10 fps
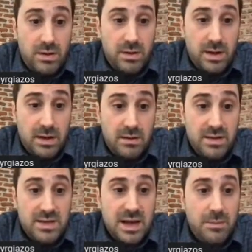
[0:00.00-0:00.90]

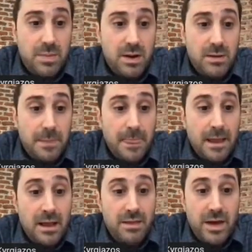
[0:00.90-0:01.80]
this label.
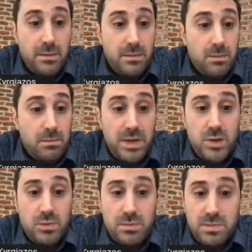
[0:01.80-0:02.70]
Then
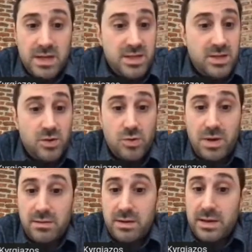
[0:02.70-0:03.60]
medium density
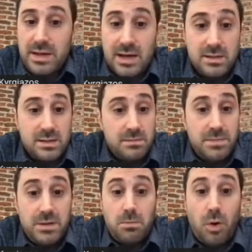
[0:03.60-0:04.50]
urban, yes, a
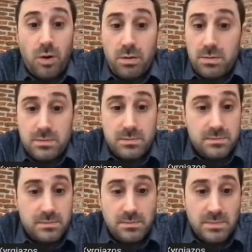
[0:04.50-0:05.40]
bit more
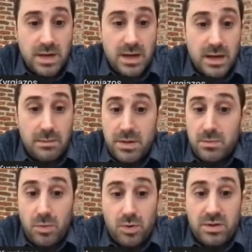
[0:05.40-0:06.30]

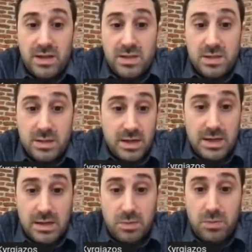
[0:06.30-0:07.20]
dense
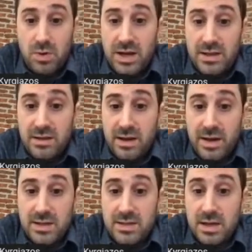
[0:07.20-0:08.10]
populated
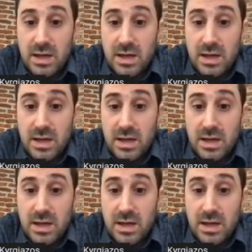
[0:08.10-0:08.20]
areas.